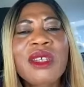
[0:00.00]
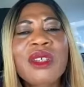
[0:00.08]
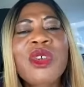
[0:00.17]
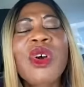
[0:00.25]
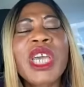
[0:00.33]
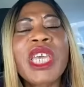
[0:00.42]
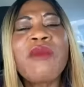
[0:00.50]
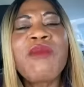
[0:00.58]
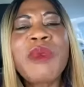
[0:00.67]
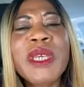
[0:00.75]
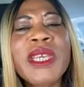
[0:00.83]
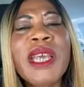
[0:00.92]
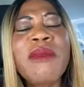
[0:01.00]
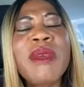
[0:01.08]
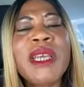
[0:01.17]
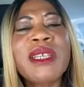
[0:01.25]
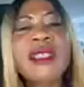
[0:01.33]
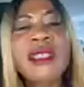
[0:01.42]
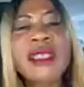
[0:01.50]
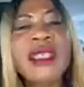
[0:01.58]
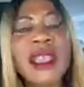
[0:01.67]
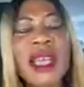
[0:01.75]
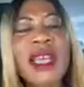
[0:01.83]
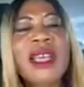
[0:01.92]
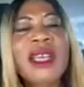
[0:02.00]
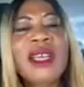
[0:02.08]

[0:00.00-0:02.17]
So he became a sinner.